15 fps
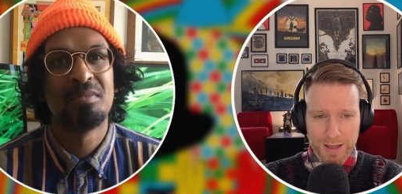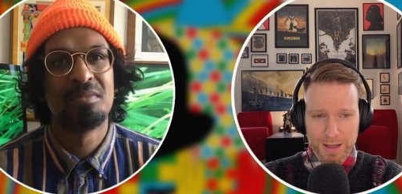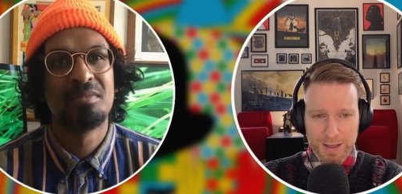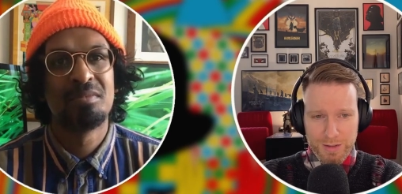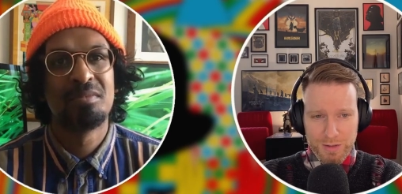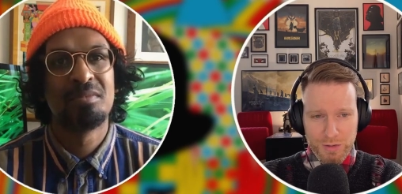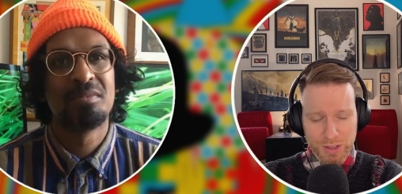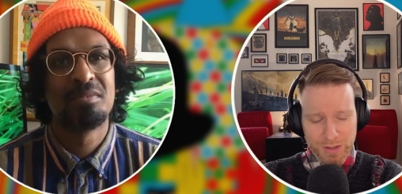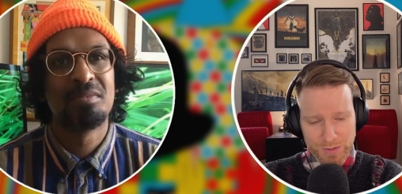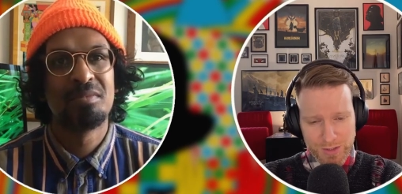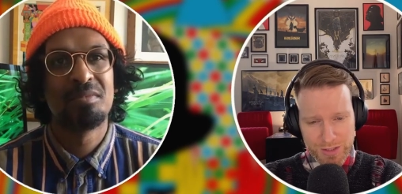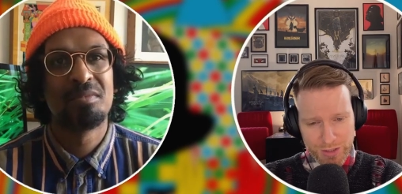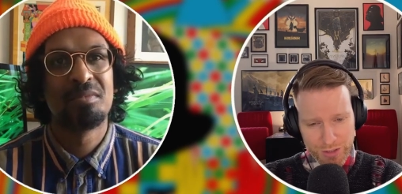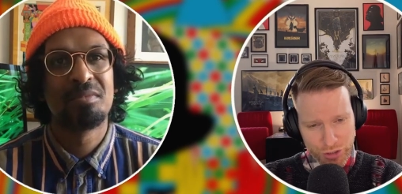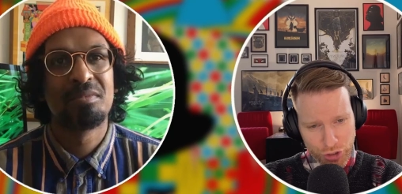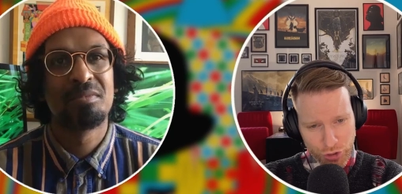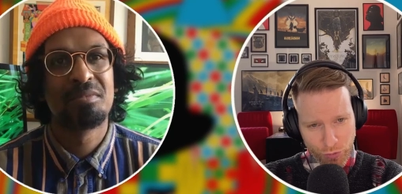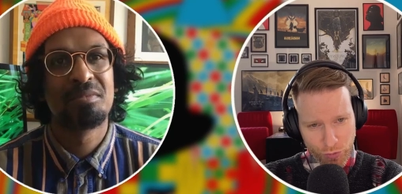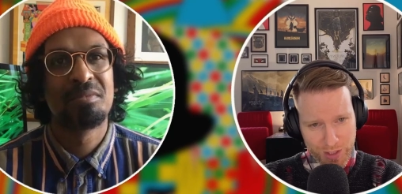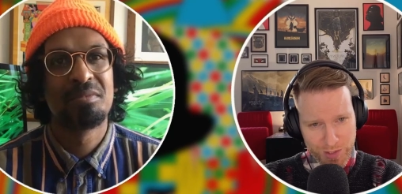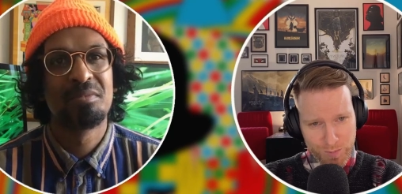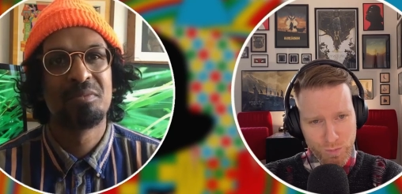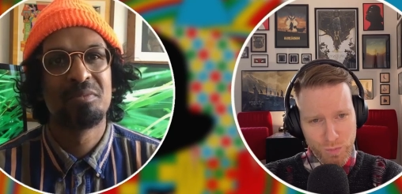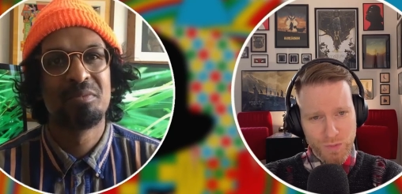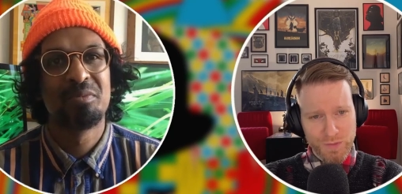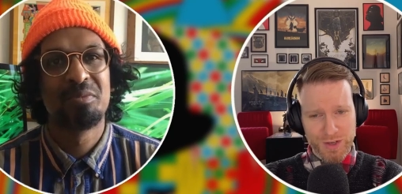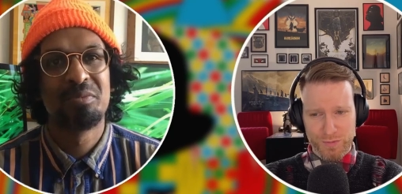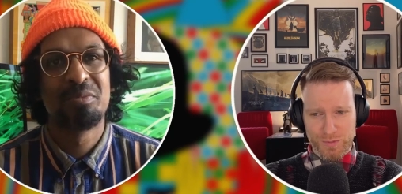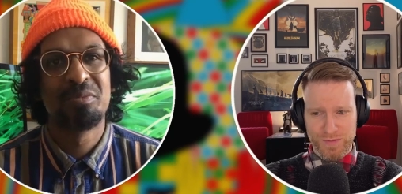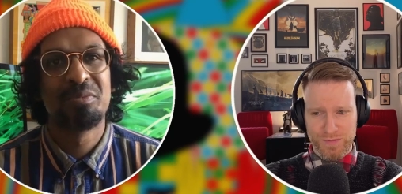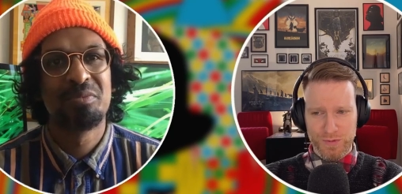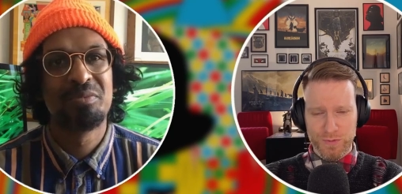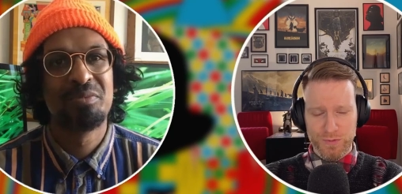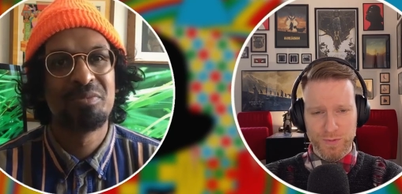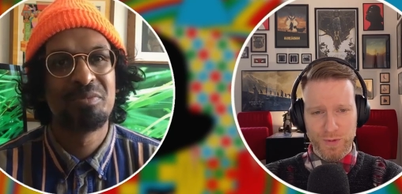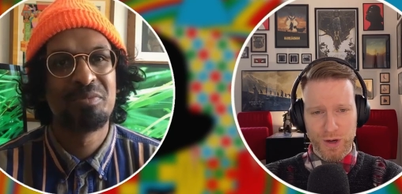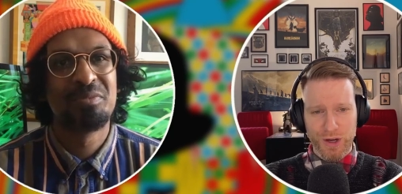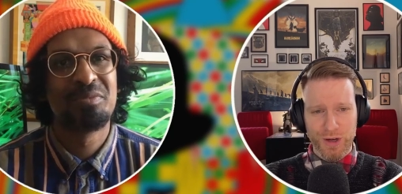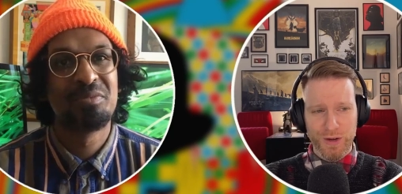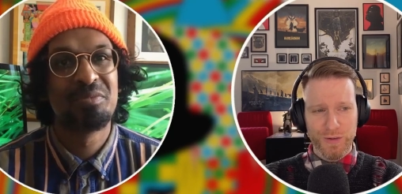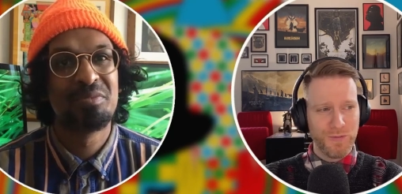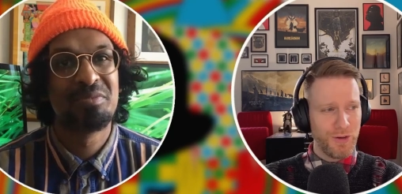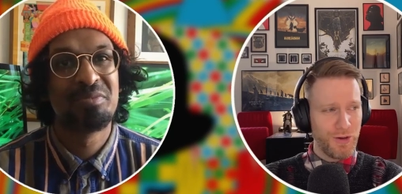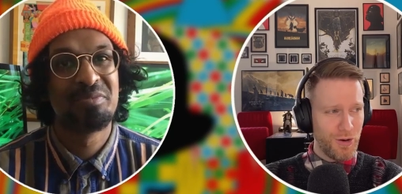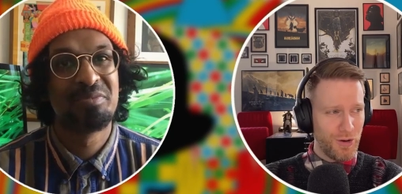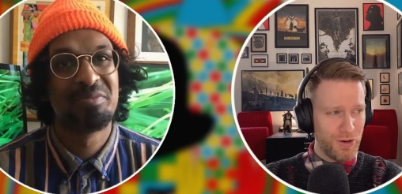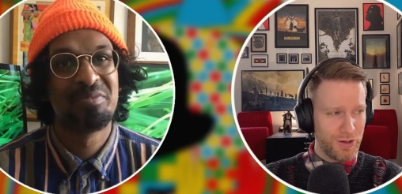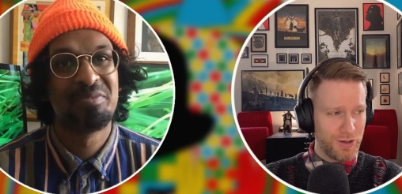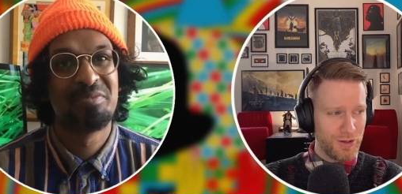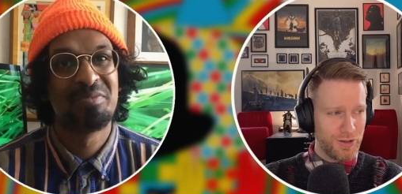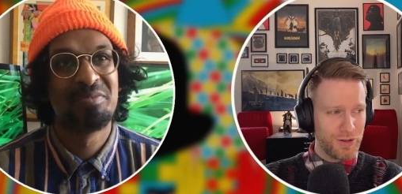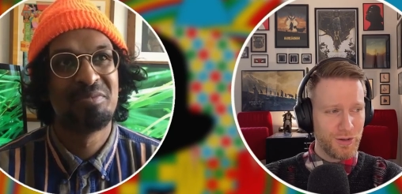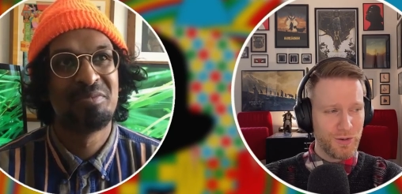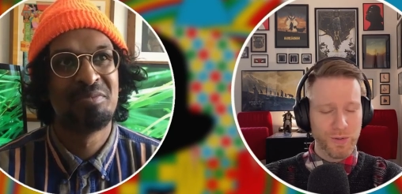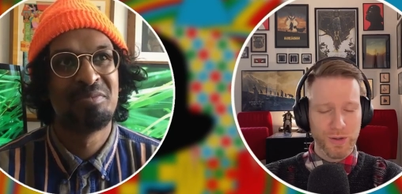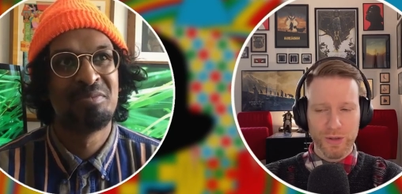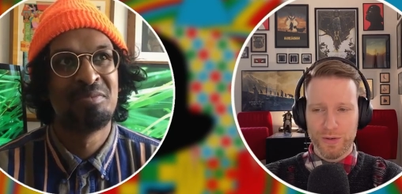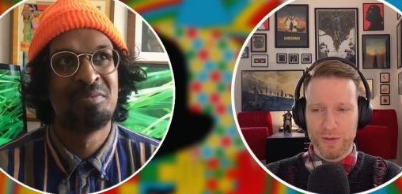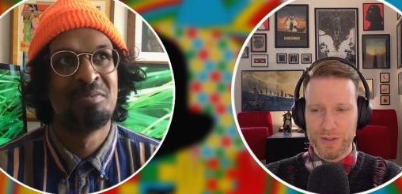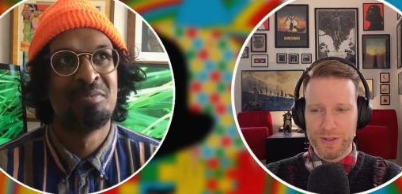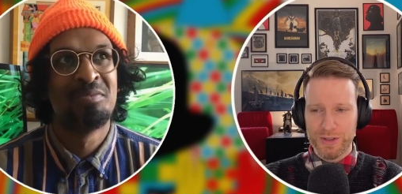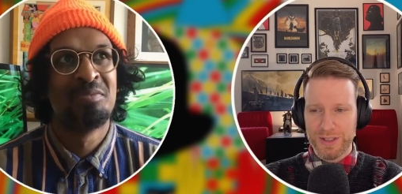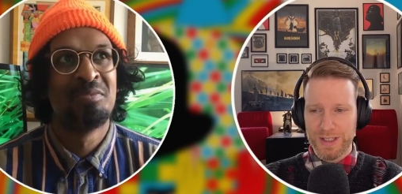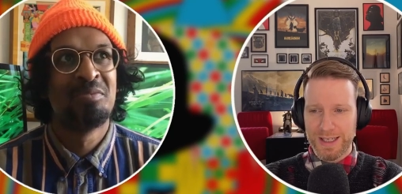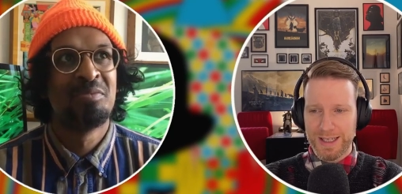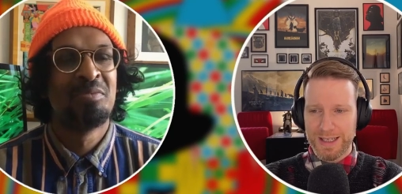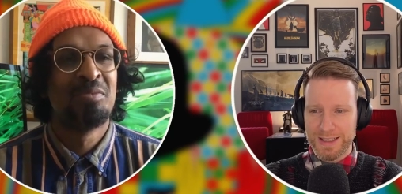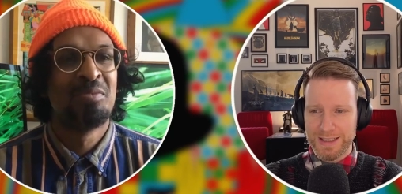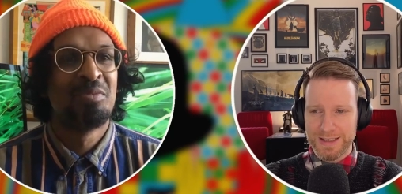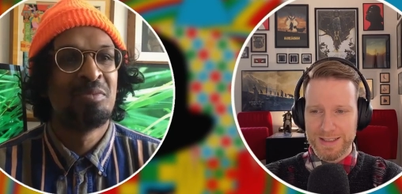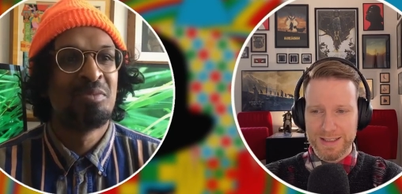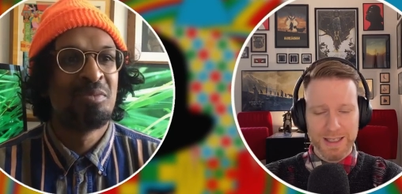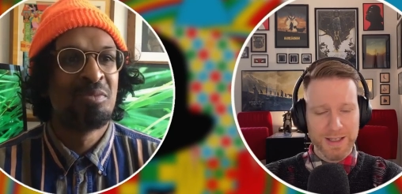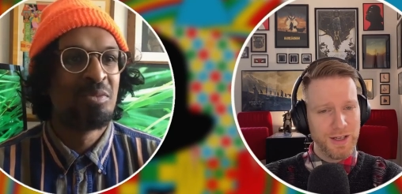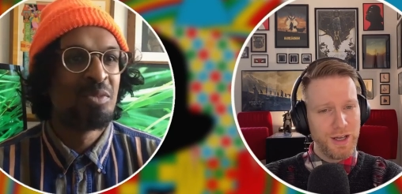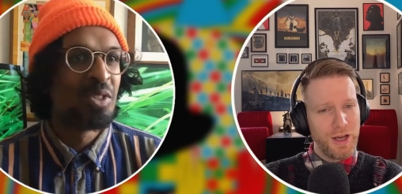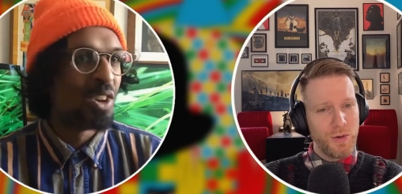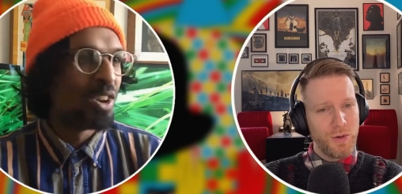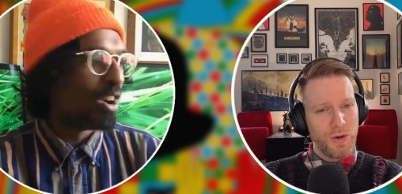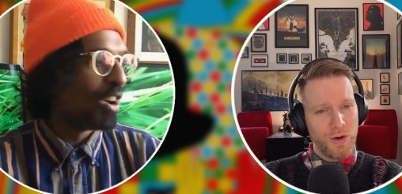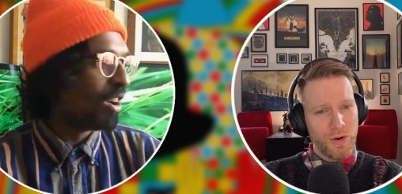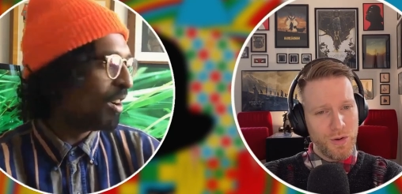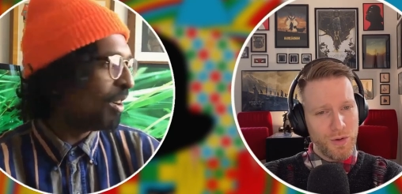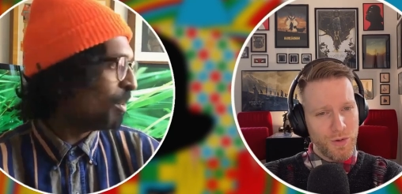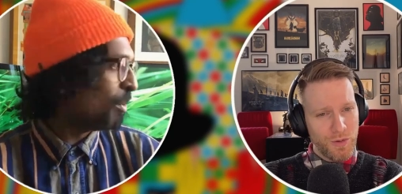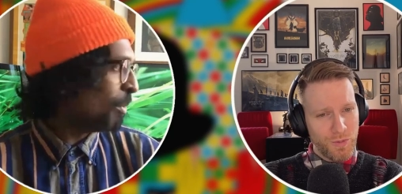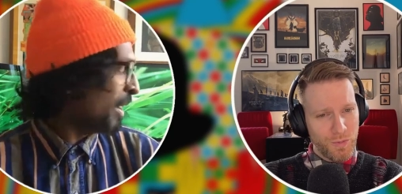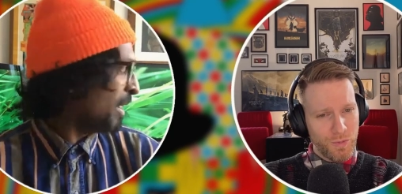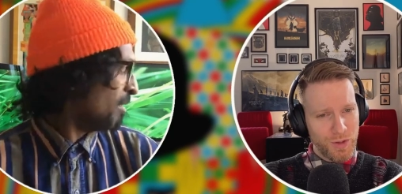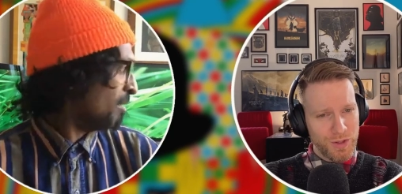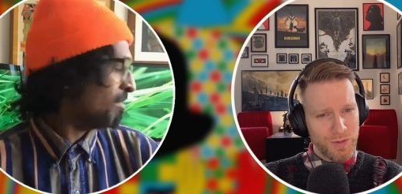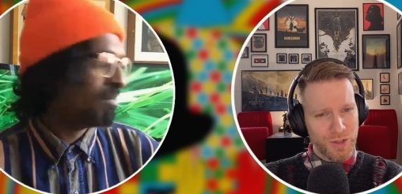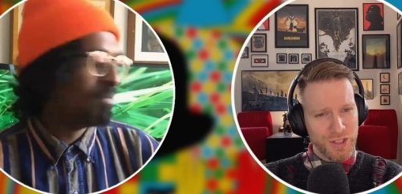Speaker 1: to give us a short movie review of Clockwork Orange and. Uh, Oh. What what